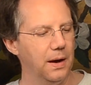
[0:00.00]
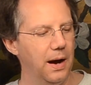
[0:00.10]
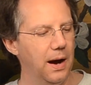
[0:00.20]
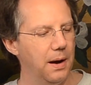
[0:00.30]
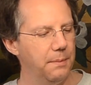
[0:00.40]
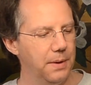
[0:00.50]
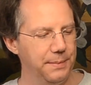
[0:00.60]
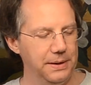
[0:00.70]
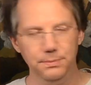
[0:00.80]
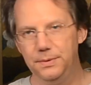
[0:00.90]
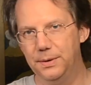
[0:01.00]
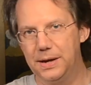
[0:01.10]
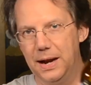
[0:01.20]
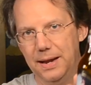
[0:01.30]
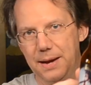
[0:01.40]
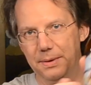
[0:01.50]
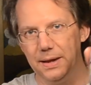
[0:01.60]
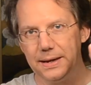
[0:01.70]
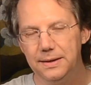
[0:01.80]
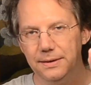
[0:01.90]
I mean, you've got a label
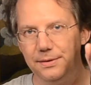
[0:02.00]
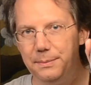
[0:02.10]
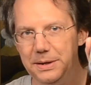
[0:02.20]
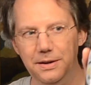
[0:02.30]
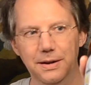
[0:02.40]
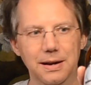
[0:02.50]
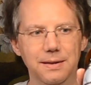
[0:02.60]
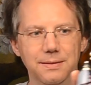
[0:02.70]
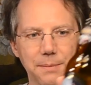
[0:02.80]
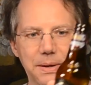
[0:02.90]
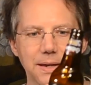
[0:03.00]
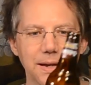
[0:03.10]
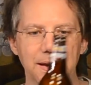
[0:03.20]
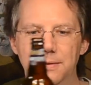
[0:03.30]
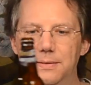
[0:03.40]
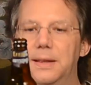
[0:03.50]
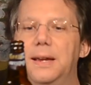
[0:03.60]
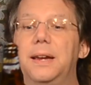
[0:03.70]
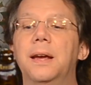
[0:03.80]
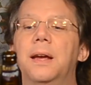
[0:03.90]
like this. I mean, it is gimmicky and
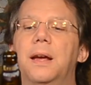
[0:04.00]
silly,